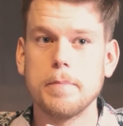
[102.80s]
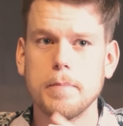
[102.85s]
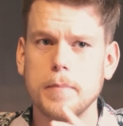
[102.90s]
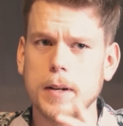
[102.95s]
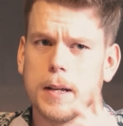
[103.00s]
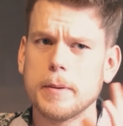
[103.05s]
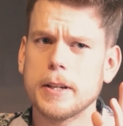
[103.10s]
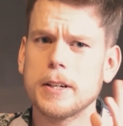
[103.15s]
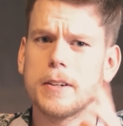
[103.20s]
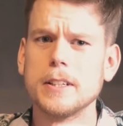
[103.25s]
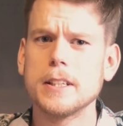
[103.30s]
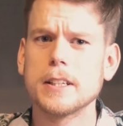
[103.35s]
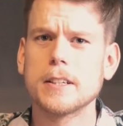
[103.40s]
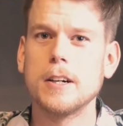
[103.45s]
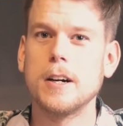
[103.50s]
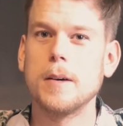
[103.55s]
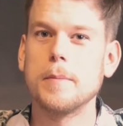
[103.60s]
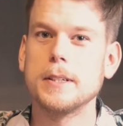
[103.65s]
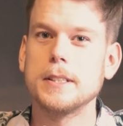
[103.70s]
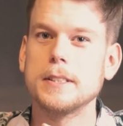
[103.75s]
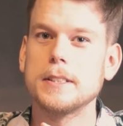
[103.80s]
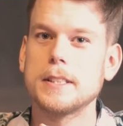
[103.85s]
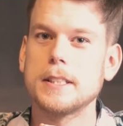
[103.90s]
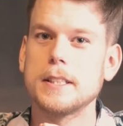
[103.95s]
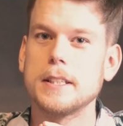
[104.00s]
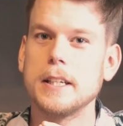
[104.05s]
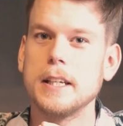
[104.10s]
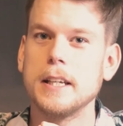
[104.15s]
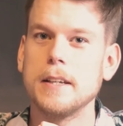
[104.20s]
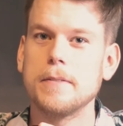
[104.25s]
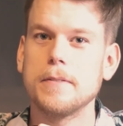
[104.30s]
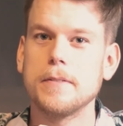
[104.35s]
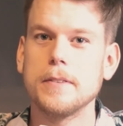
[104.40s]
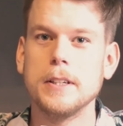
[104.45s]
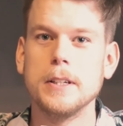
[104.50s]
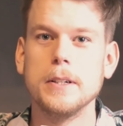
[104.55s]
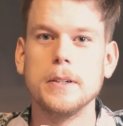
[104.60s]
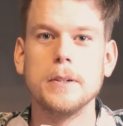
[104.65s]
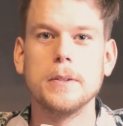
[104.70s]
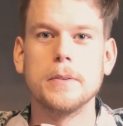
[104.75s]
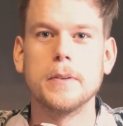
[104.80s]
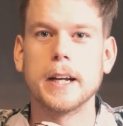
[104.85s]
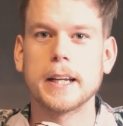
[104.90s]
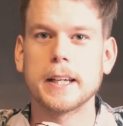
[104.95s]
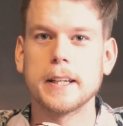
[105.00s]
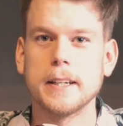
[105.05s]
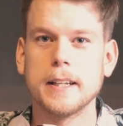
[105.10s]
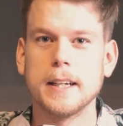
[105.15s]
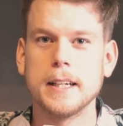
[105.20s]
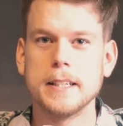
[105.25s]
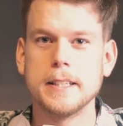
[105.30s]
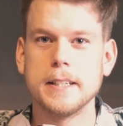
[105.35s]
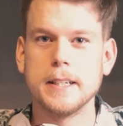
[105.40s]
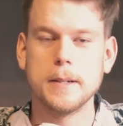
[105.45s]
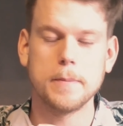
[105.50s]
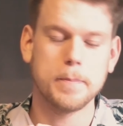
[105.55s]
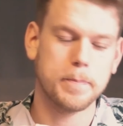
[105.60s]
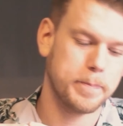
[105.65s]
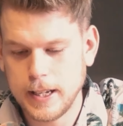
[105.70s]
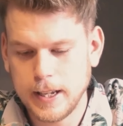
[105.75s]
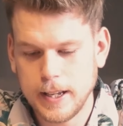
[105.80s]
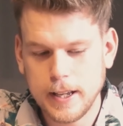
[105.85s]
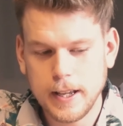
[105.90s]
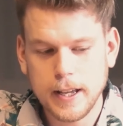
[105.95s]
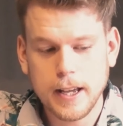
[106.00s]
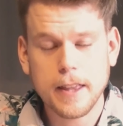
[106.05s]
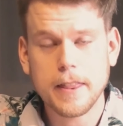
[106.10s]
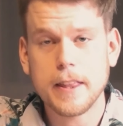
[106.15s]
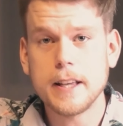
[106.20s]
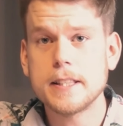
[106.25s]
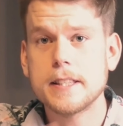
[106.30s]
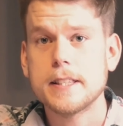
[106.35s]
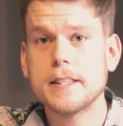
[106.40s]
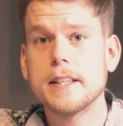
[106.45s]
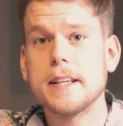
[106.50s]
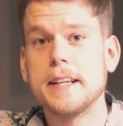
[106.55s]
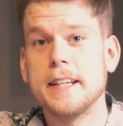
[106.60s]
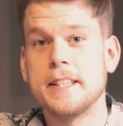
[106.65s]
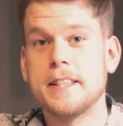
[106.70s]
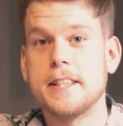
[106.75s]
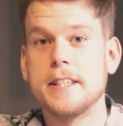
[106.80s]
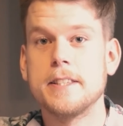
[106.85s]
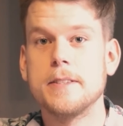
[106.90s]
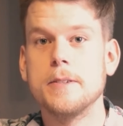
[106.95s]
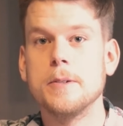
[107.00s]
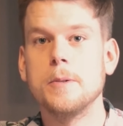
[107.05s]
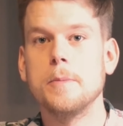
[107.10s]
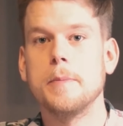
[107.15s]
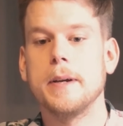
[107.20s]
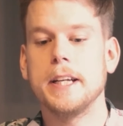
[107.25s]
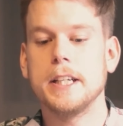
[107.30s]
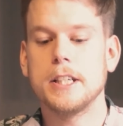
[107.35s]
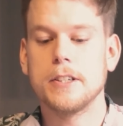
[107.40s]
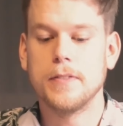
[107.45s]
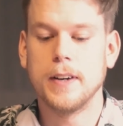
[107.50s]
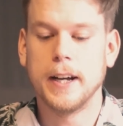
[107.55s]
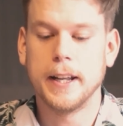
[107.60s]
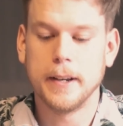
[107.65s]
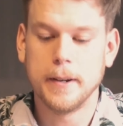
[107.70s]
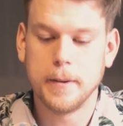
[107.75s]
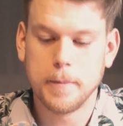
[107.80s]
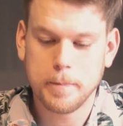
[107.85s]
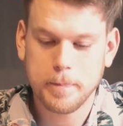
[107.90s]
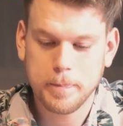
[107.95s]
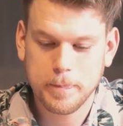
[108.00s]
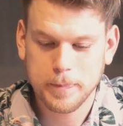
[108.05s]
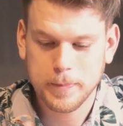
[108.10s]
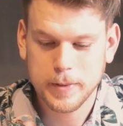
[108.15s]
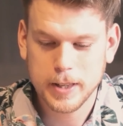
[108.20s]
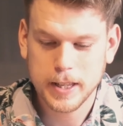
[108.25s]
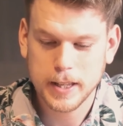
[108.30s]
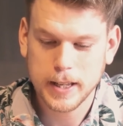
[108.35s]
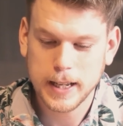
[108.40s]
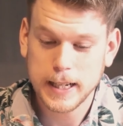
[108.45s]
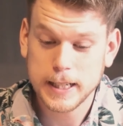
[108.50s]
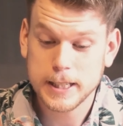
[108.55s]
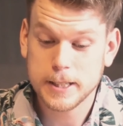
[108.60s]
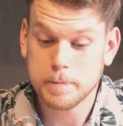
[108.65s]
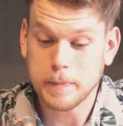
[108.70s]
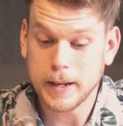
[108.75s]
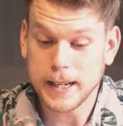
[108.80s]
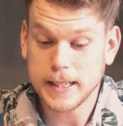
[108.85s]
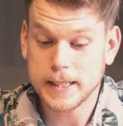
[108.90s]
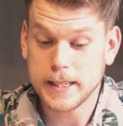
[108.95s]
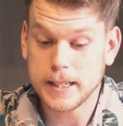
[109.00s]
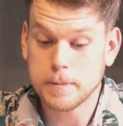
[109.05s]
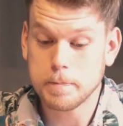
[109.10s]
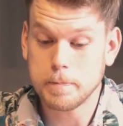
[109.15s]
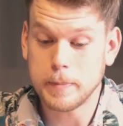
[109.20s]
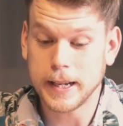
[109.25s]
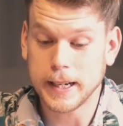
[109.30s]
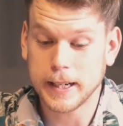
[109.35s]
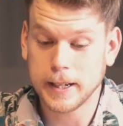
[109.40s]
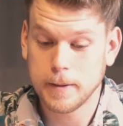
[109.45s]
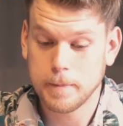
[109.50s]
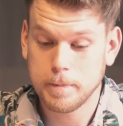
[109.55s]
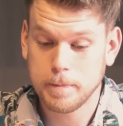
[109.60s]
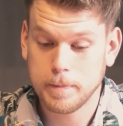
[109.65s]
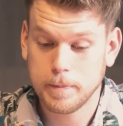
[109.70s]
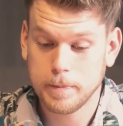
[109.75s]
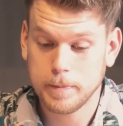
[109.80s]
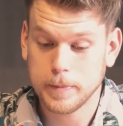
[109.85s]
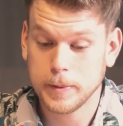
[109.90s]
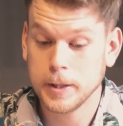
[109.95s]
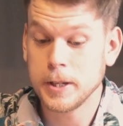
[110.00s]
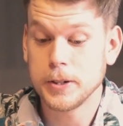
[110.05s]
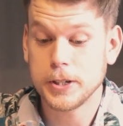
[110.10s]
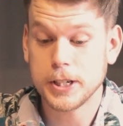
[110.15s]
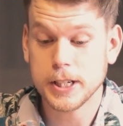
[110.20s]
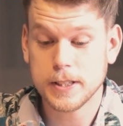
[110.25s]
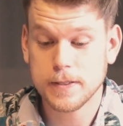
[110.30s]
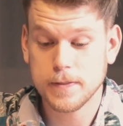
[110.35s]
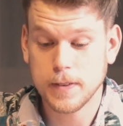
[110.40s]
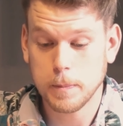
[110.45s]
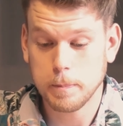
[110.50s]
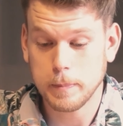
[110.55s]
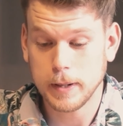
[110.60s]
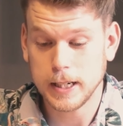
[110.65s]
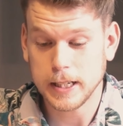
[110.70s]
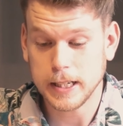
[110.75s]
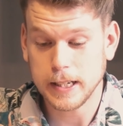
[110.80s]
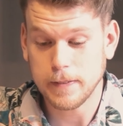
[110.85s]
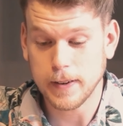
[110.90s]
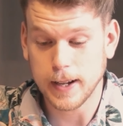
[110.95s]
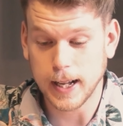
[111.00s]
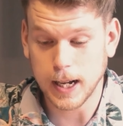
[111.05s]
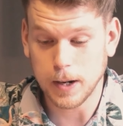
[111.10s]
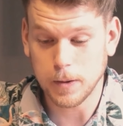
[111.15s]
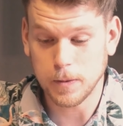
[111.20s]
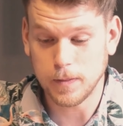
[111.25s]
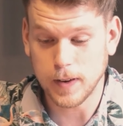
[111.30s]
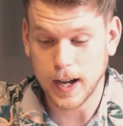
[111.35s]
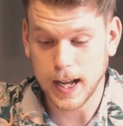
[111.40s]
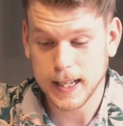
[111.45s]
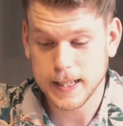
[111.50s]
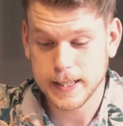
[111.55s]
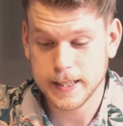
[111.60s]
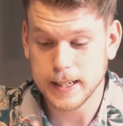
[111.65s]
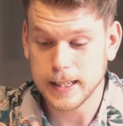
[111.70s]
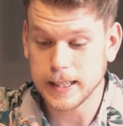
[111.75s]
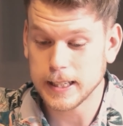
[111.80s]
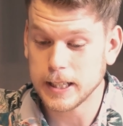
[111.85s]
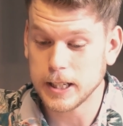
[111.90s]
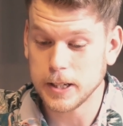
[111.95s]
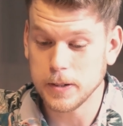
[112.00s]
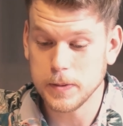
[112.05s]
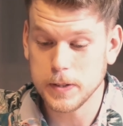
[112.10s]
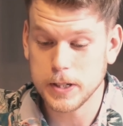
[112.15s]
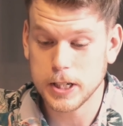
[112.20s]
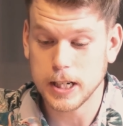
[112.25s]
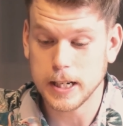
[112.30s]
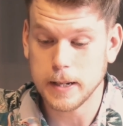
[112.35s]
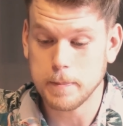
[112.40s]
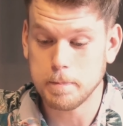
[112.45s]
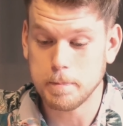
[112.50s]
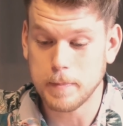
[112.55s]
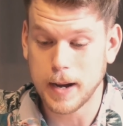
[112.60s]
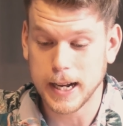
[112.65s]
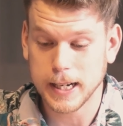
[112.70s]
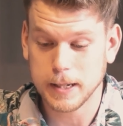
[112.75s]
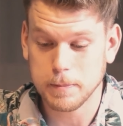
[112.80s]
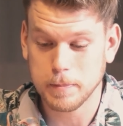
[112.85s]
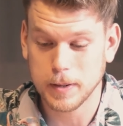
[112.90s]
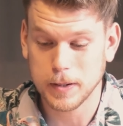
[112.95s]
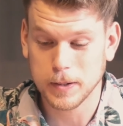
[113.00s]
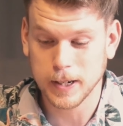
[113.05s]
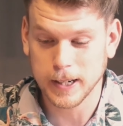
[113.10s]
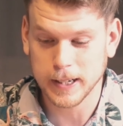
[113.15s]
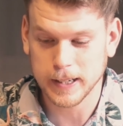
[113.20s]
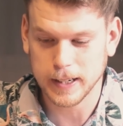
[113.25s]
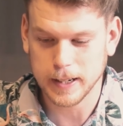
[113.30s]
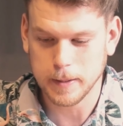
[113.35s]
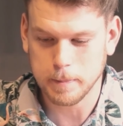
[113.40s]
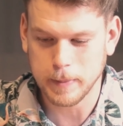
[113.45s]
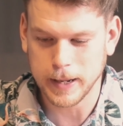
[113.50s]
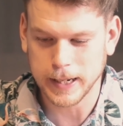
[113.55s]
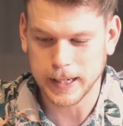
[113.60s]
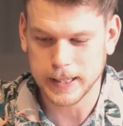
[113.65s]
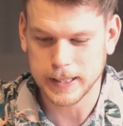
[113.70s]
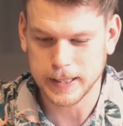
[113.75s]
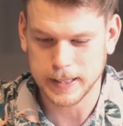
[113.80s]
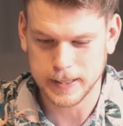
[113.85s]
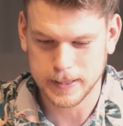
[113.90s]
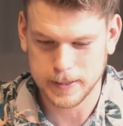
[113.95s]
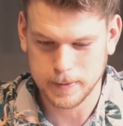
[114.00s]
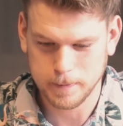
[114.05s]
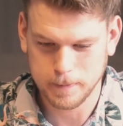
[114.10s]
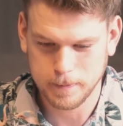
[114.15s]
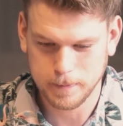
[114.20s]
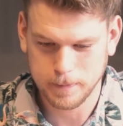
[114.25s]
Let me know in the comments if you recognize it. This is the Zoom H1. Space is big. You just won't believe how vastly, hugely, mind-bogglingly big it is.